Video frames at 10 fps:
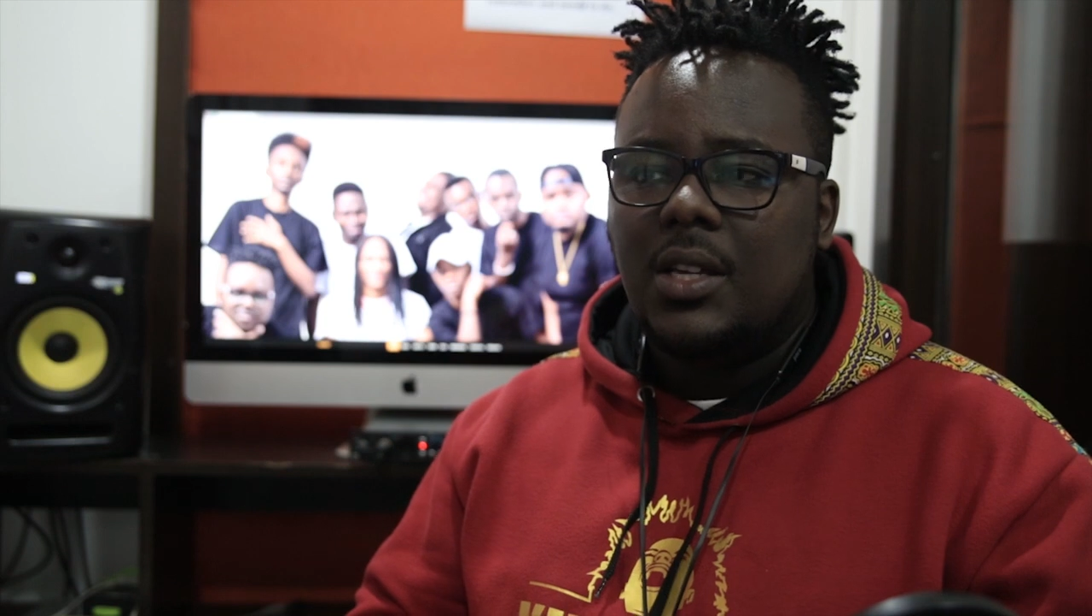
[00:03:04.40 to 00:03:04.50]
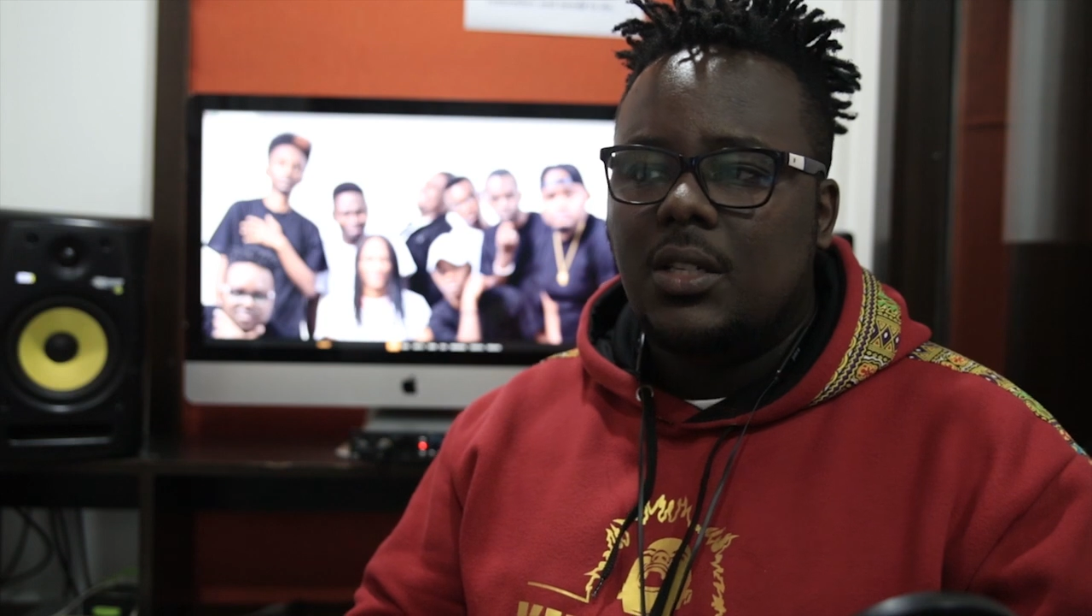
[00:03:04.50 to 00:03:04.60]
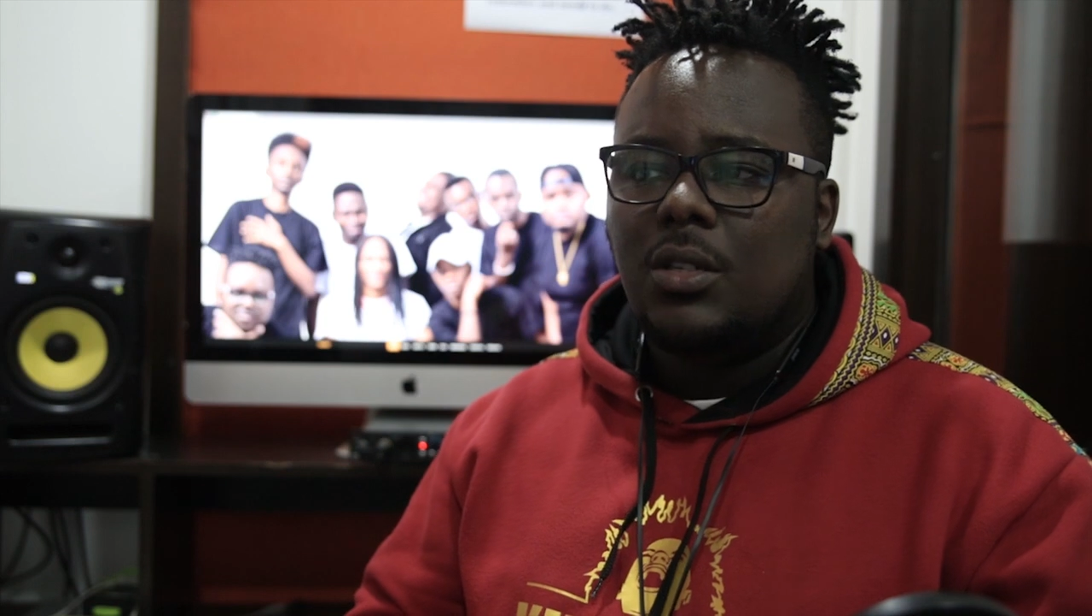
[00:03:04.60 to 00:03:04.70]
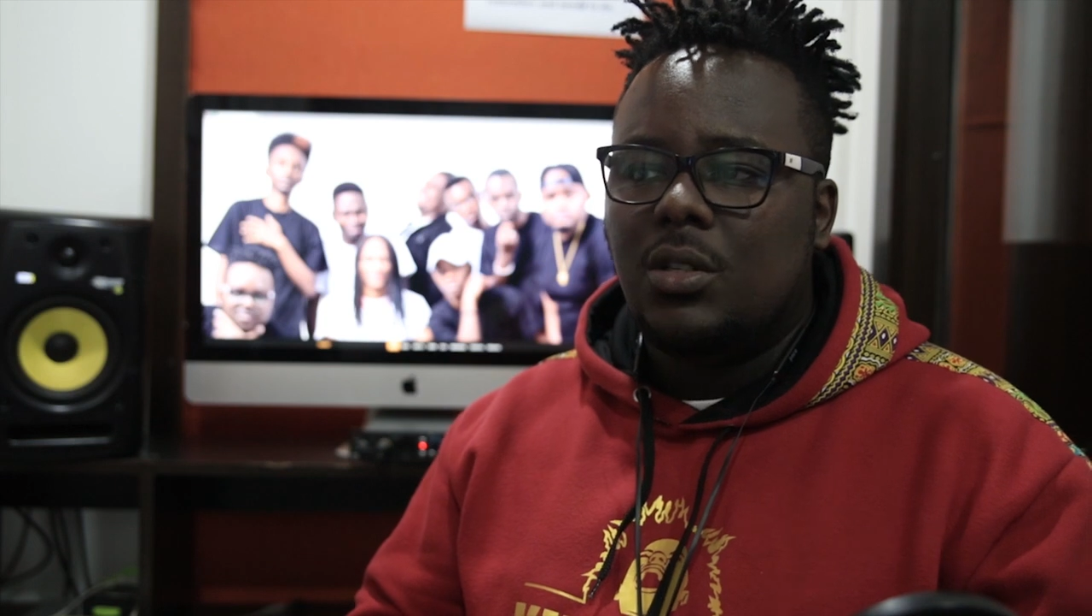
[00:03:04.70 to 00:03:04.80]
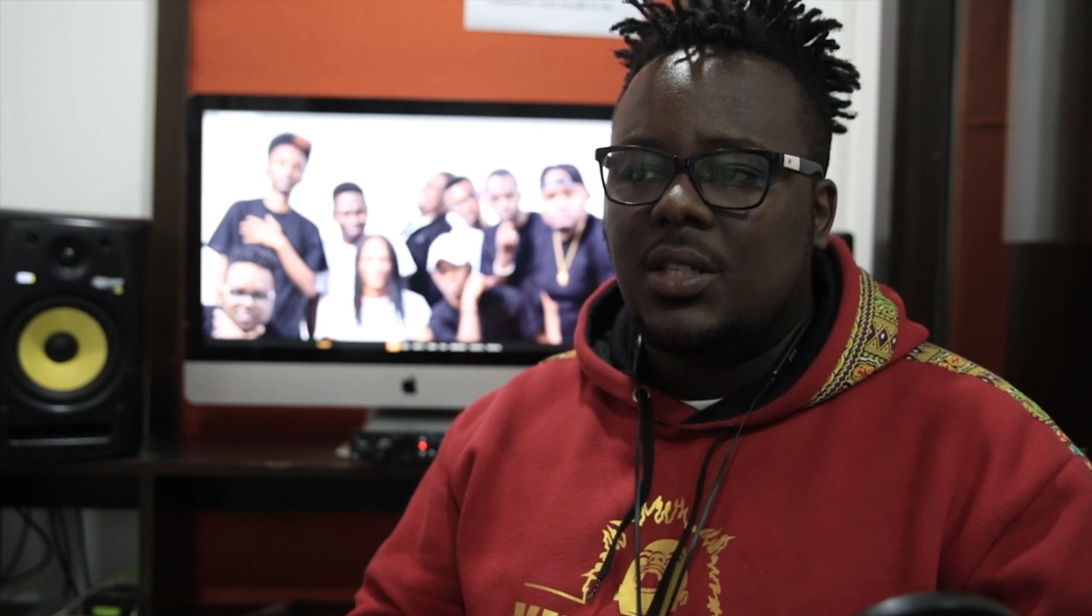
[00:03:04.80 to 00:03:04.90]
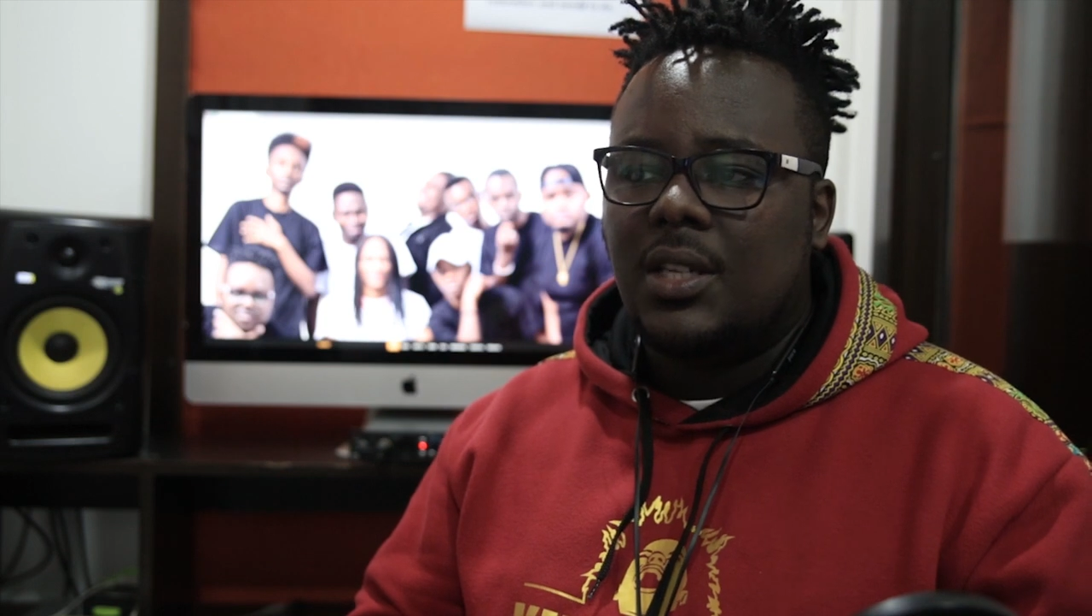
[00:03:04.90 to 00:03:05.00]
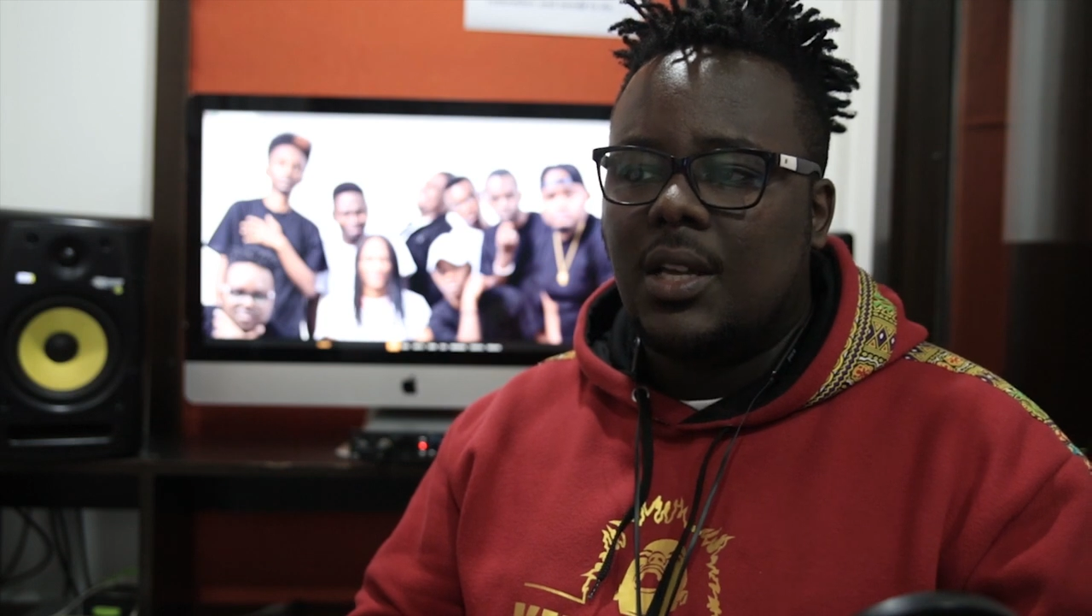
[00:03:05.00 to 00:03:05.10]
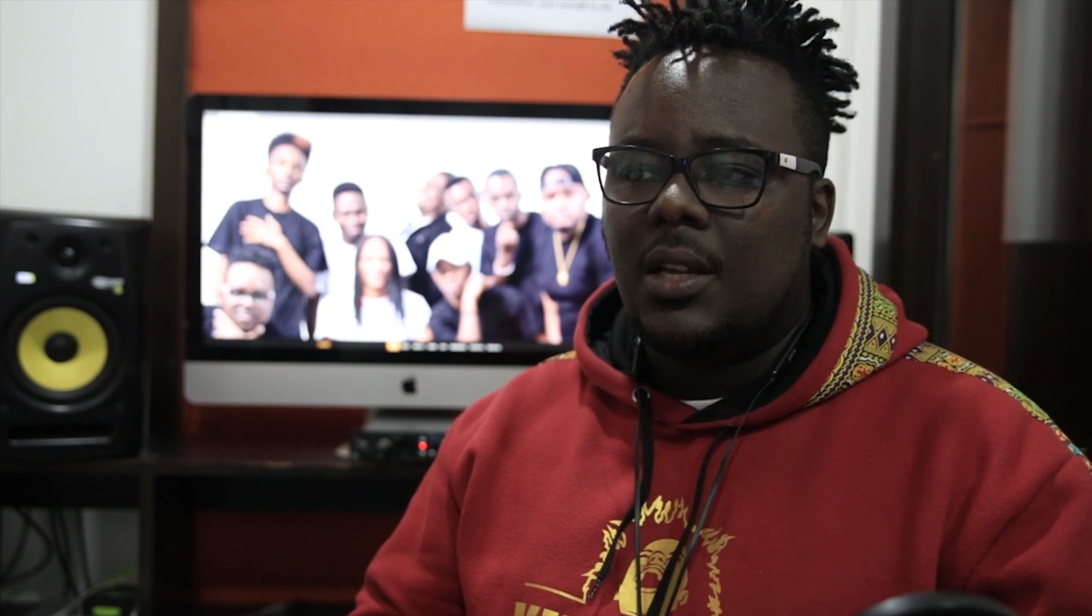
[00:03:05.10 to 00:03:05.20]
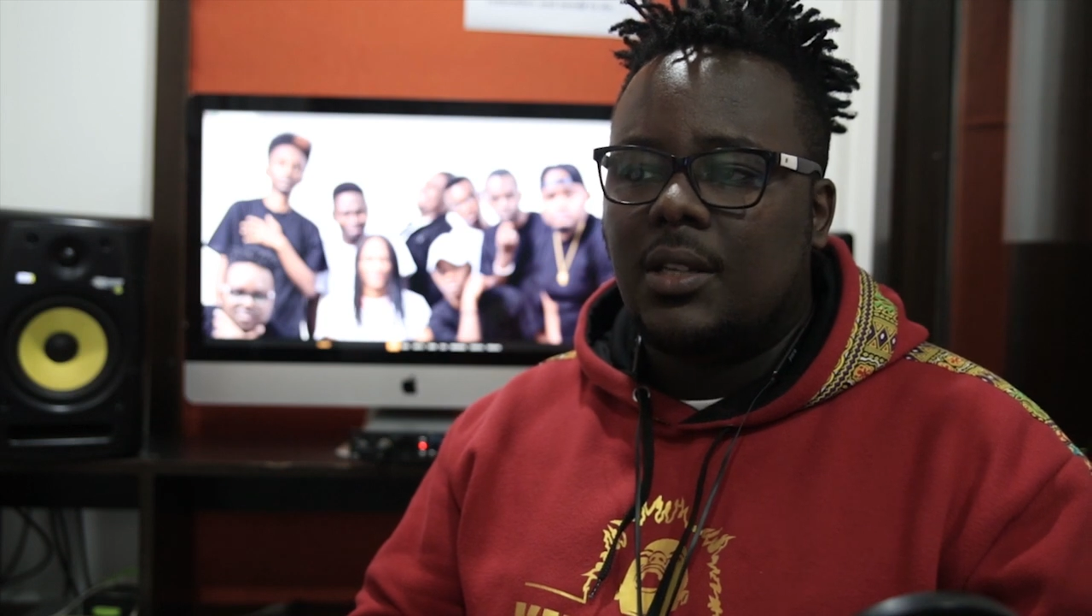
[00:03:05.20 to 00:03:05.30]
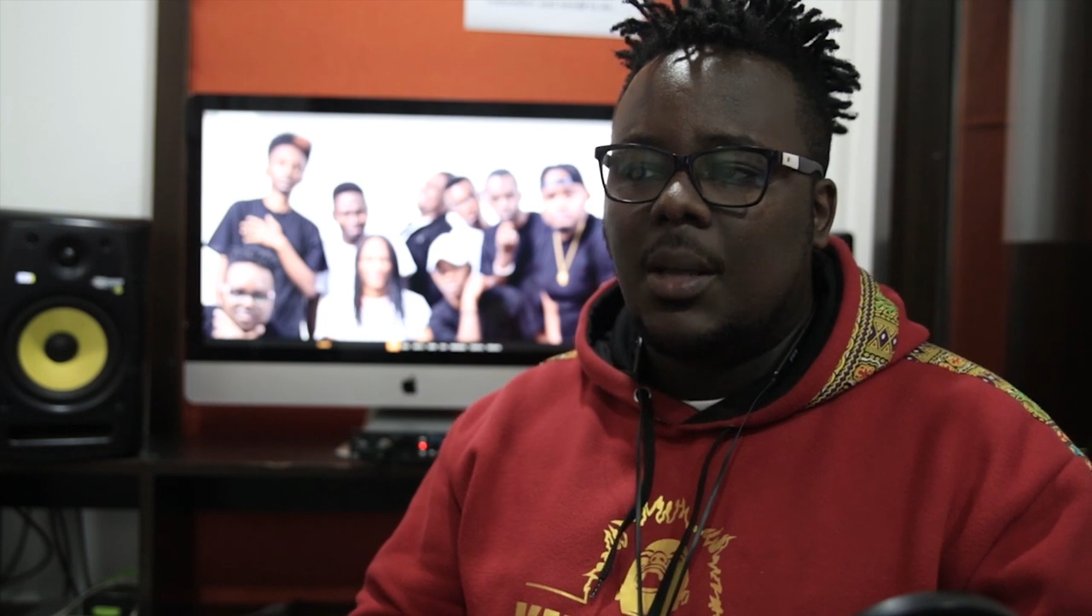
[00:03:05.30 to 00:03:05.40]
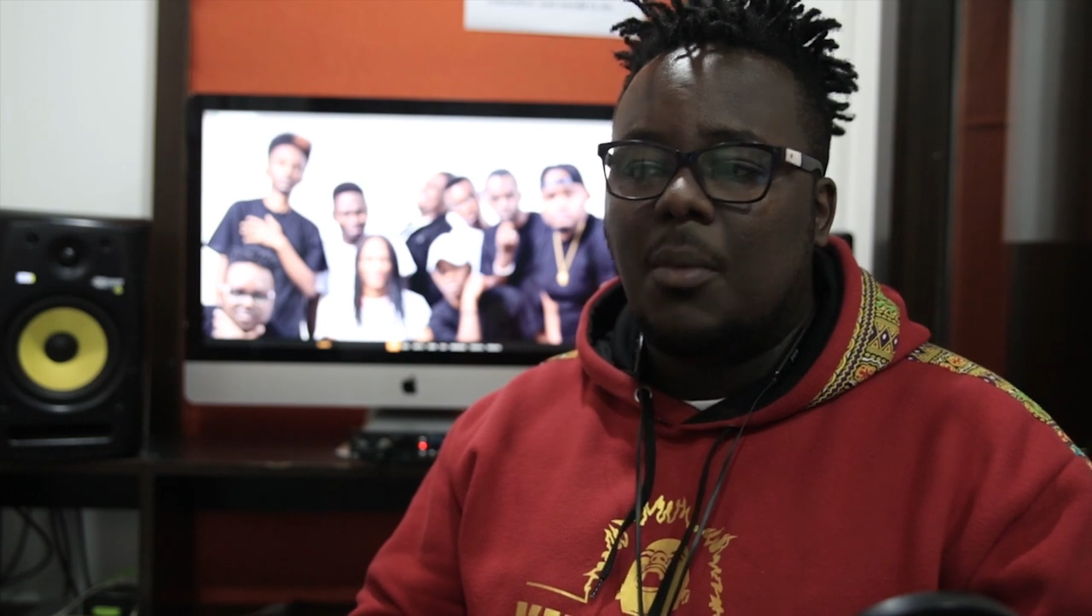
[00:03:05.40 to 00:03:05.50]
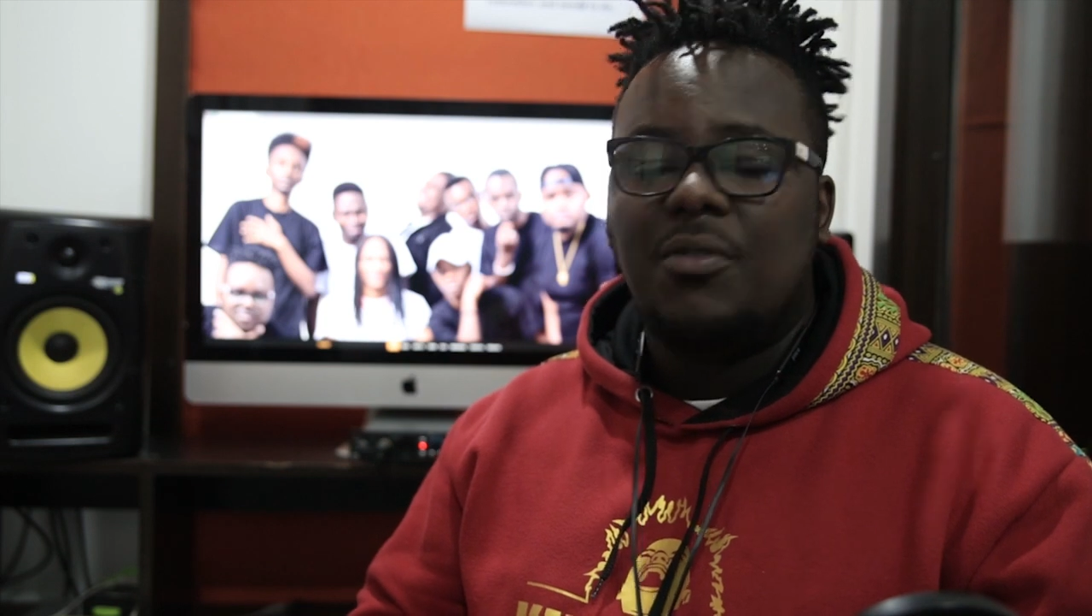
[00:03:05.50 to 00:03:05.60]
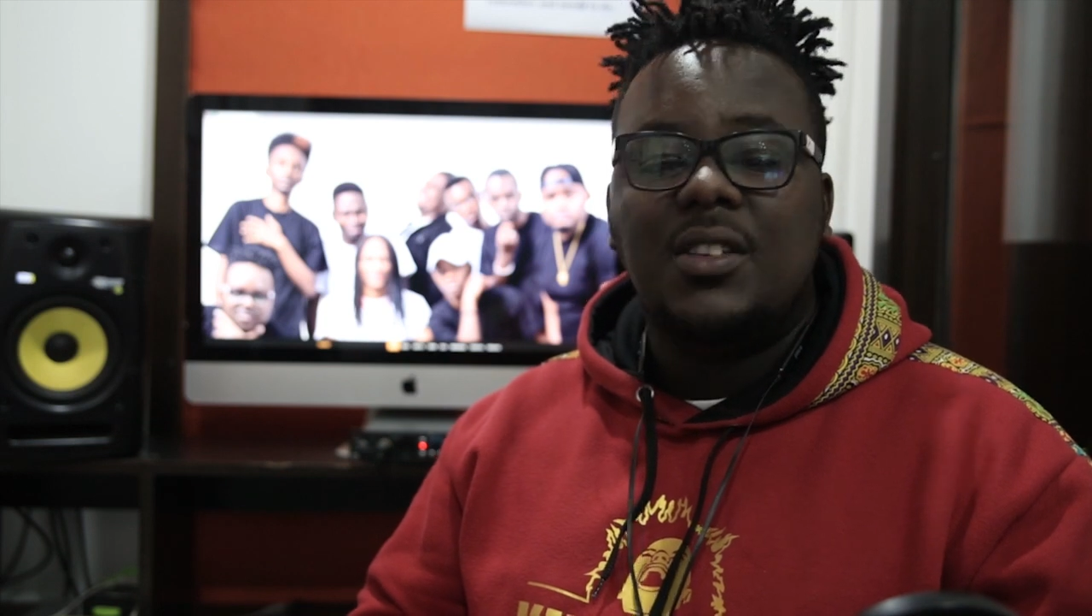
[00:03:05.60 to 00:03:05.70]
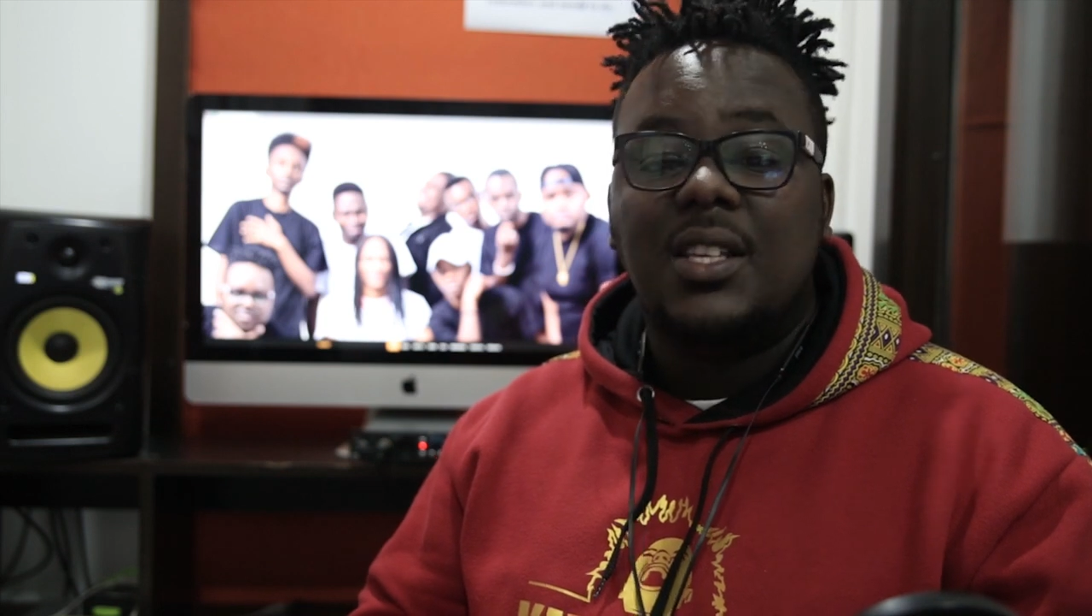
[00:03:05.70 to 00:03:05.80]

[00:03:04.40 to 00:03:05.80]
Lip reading: Because some of these